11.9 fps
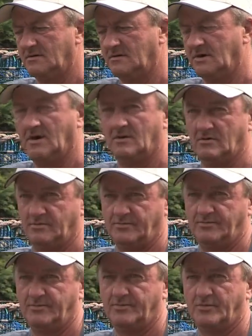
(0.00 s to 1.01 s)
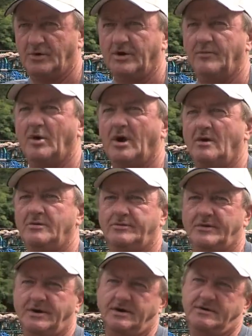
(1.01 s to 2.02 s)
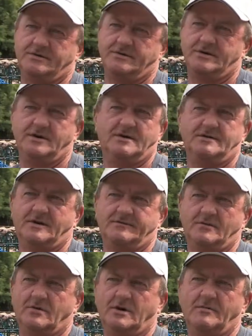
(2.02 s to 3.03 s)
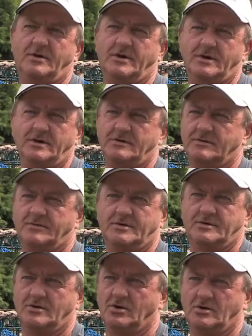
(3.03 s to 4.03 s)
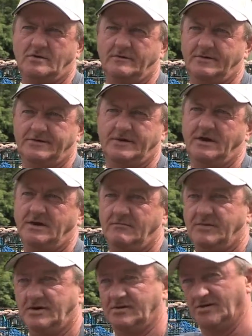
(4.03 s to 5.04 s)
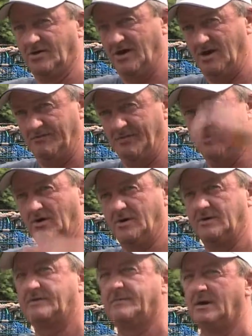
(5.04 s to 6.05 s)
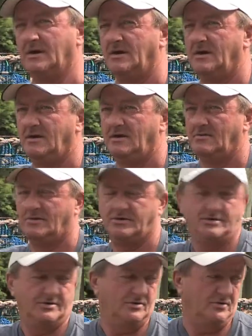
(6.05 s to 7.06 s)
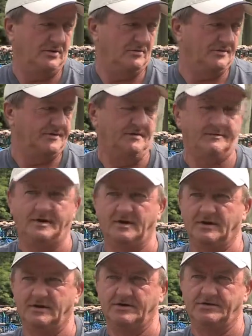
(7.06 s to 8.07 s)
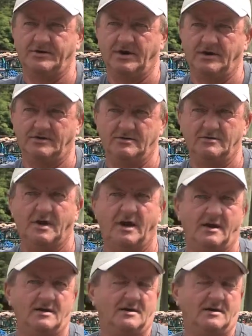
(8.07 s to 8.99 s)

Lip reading: Now, Reed Brown's rig, he doesn't have to worry about it. He just puts a hook over the side and picks it all up at once. But when you're doing it with something like this, you can't do that.